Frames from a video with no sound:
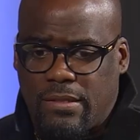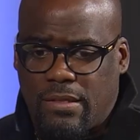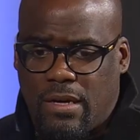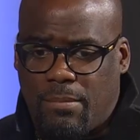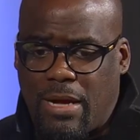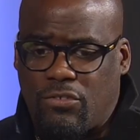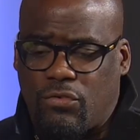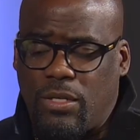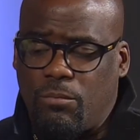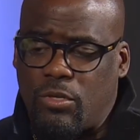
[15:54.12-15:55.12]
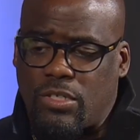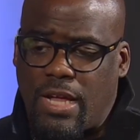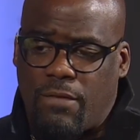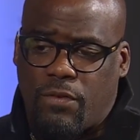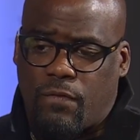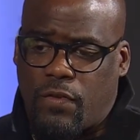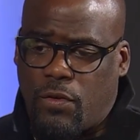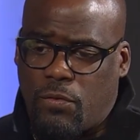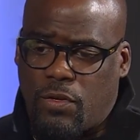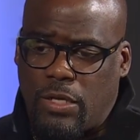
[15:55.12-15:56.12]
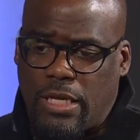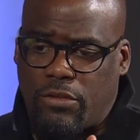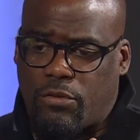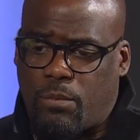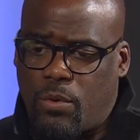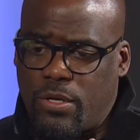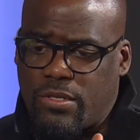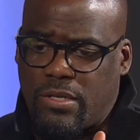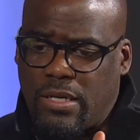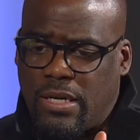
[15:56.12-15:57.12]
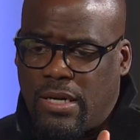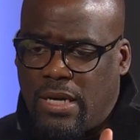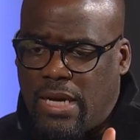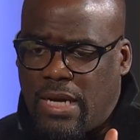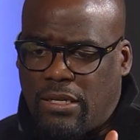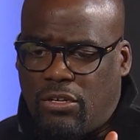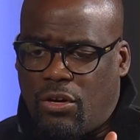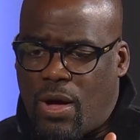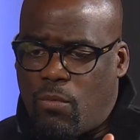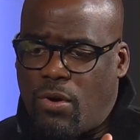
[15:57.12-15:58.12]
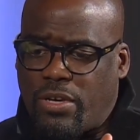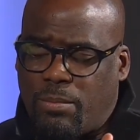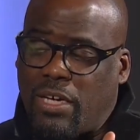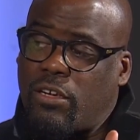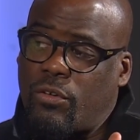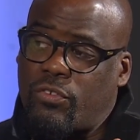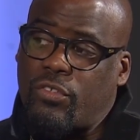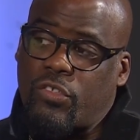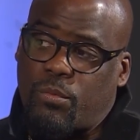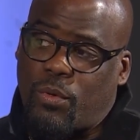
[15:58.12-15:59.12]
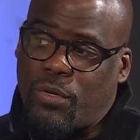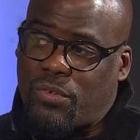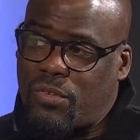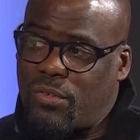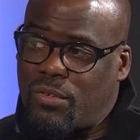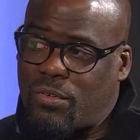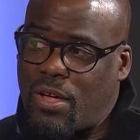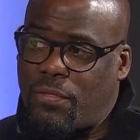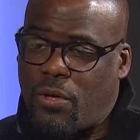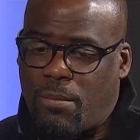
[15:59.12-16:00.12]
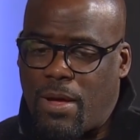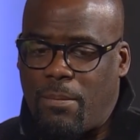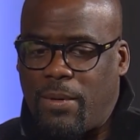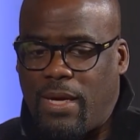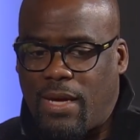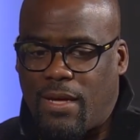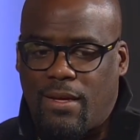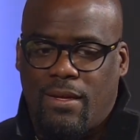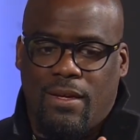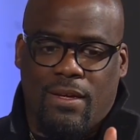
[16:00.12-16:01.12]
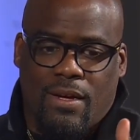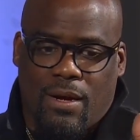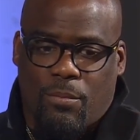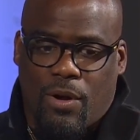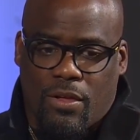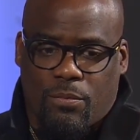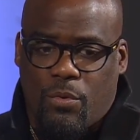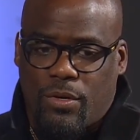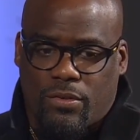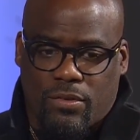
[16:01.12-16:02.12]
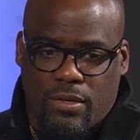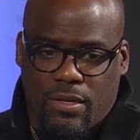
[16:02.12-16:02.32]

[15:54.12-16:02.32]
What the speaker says: my dream was not fulfilled in sports. You know, I wanted to be close to sports. So I thought about being a sports